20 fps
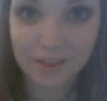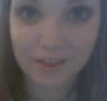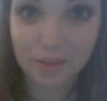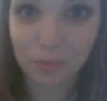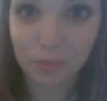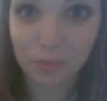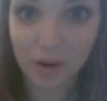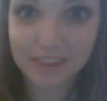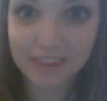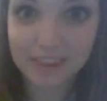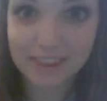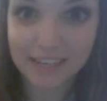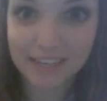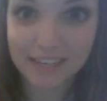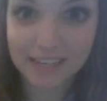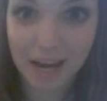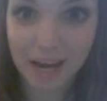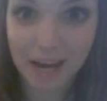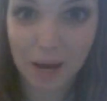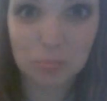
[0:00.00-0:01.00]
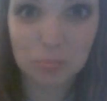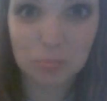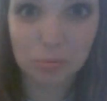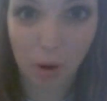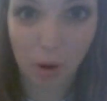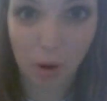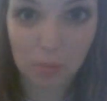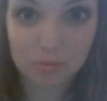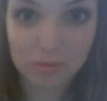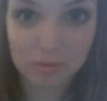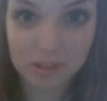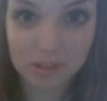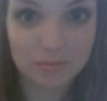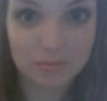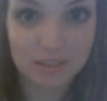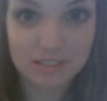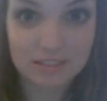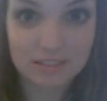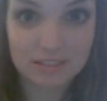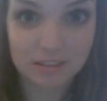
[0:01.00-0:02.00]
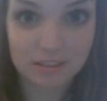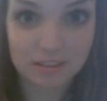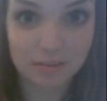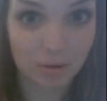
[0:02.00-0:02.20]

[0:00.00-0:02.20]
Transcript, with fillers: The one thing I probably missed